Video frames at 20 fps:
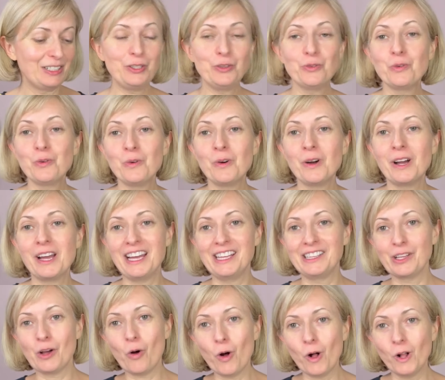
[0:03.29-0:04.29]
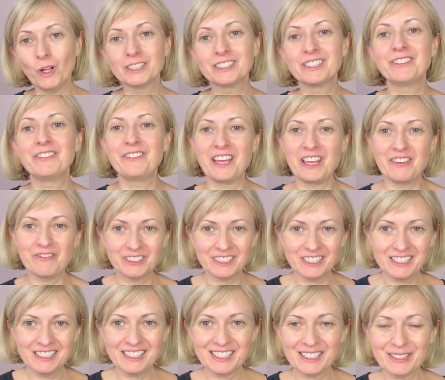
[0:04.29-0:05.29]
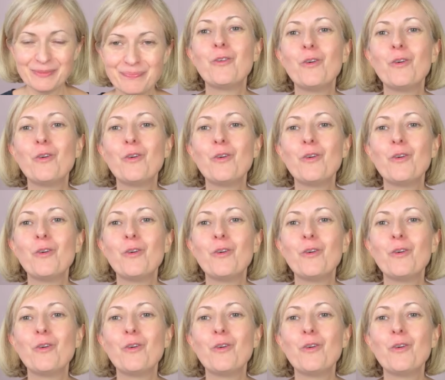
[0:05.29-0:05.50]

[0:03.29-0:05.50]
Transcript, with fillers: new and old favorites